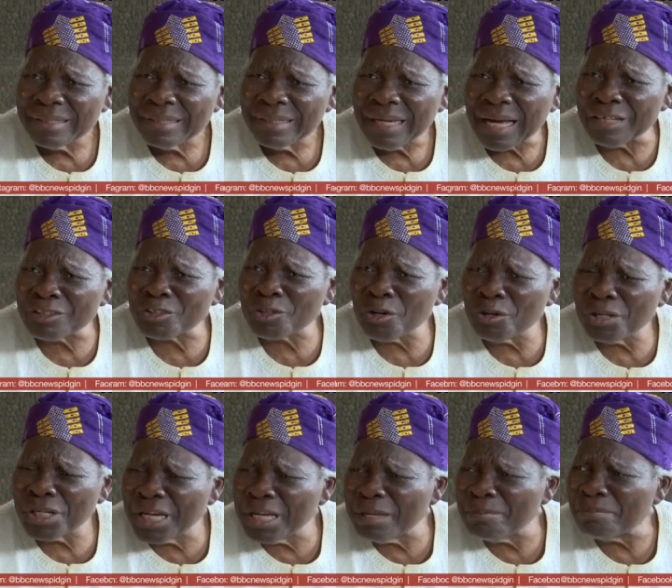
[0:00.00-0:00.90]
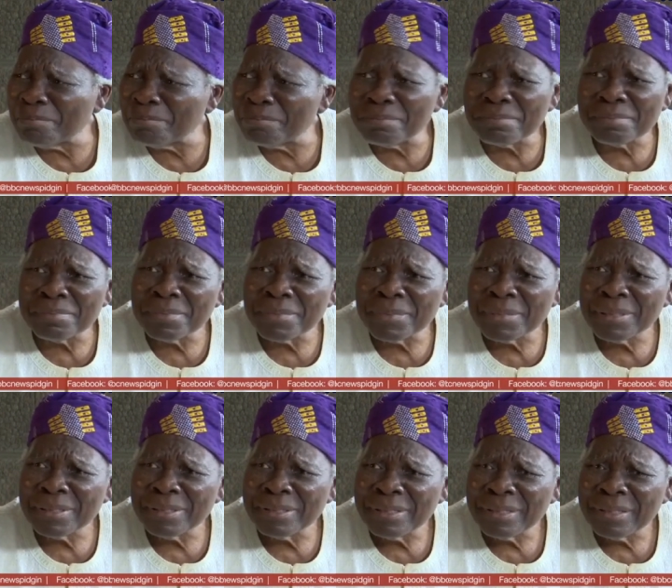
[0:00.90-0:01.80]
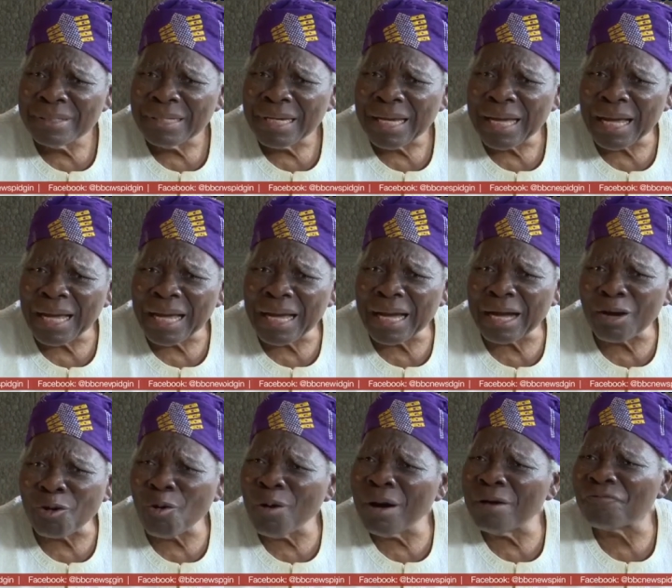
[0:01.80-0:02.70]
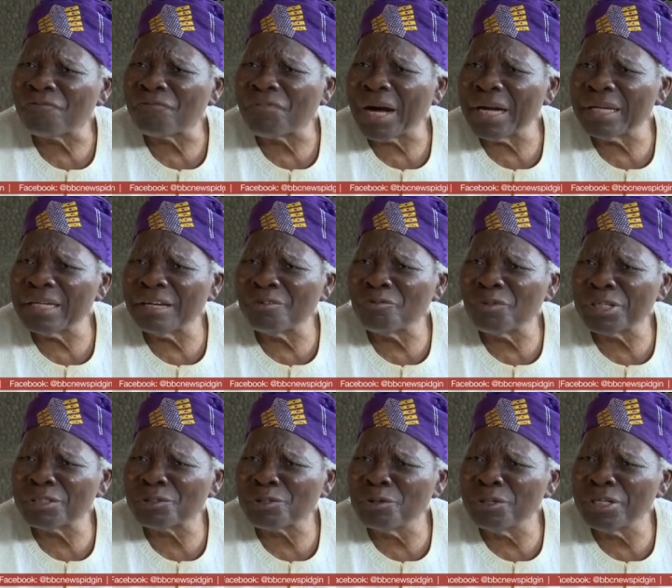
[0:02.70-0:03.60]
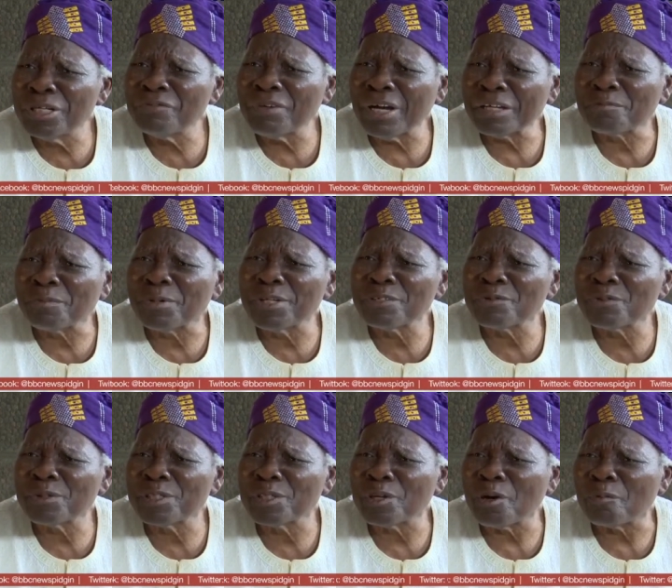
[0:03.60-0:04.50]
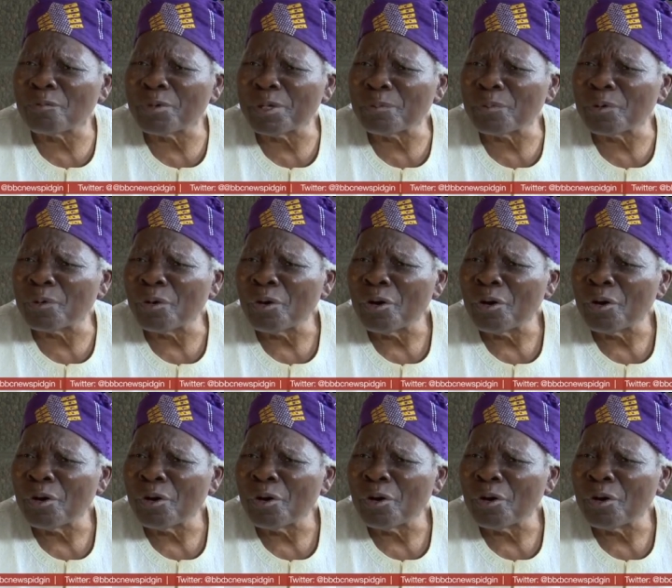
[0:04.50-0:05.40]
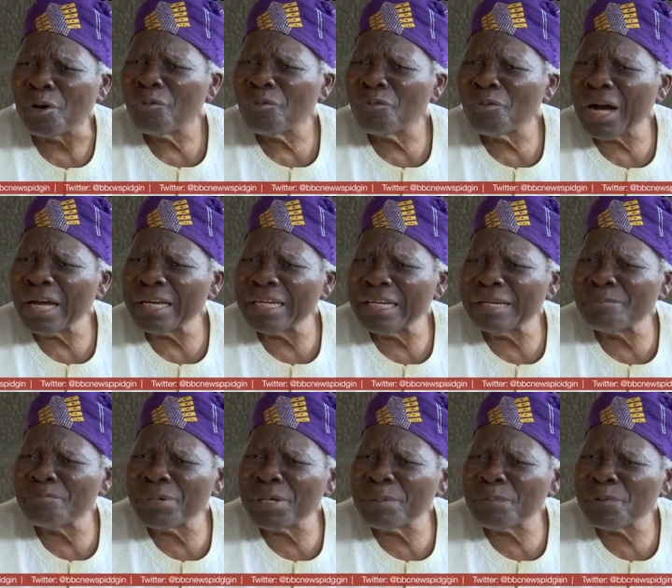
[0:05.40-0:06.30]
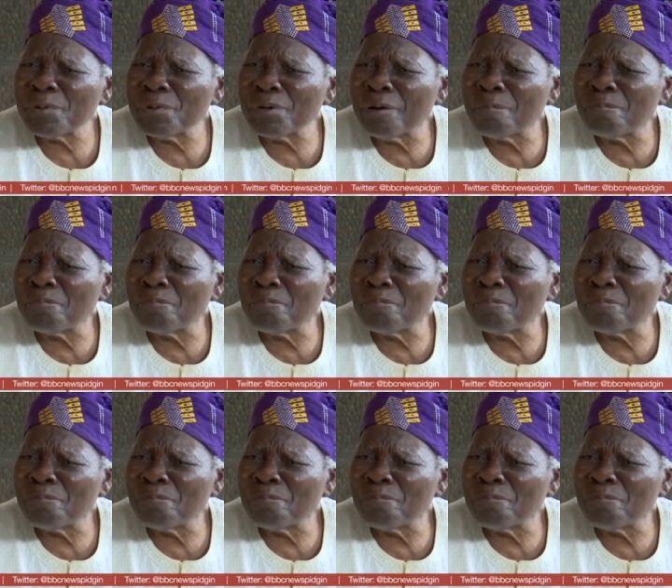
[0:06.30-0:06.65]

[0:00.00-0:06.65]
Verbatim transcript: and told him, uh, go and find a way to live at peace with your people. While the people of